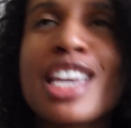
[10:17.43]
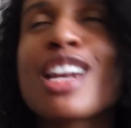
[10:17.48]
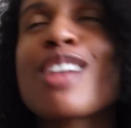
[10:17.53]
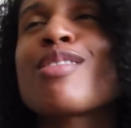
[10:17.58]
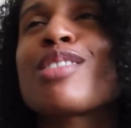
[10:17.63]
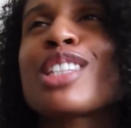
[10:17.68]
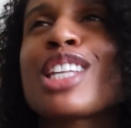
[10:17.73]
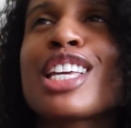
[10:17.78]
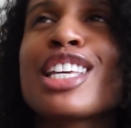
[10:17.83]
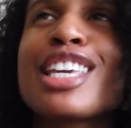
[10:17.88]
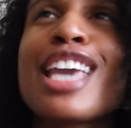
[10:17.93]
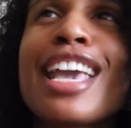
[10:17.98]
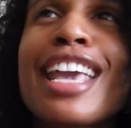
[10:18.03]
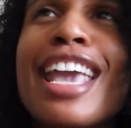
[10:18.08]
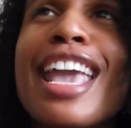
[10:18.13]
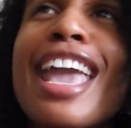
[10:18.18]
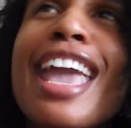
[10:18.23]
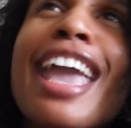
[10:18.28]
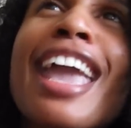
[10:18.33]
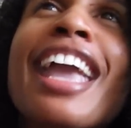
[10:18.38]
and I was like
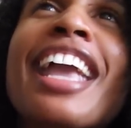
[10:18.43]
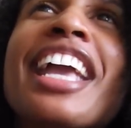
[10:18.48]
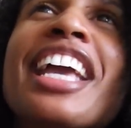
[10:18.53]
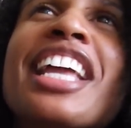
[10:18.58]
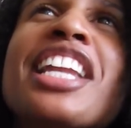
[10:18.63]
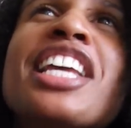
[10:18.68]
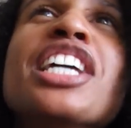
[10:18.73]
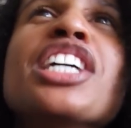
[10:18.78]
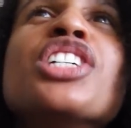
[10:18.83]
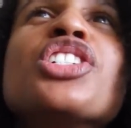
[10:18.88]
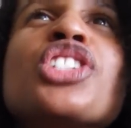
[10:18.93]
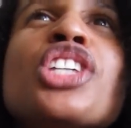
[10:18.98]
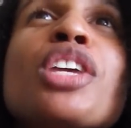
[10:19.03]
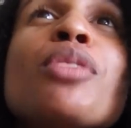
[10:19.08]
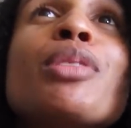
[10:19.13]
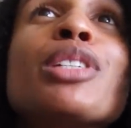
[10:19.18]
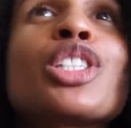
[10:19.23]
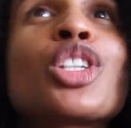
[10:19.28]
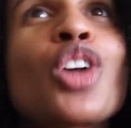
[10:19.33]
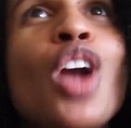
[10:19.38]
kicking, and she
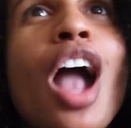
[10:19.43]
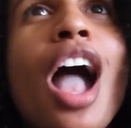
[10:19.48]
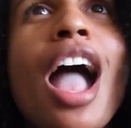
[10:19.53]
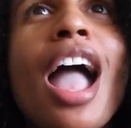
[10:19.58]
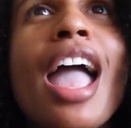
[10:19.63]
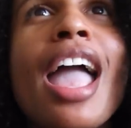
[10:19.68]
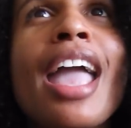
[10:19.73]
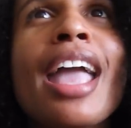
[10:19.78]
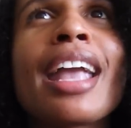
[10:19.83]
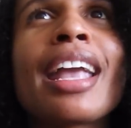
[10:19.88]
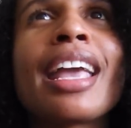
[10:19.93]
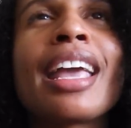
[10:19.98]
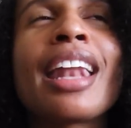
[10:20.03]
was crying,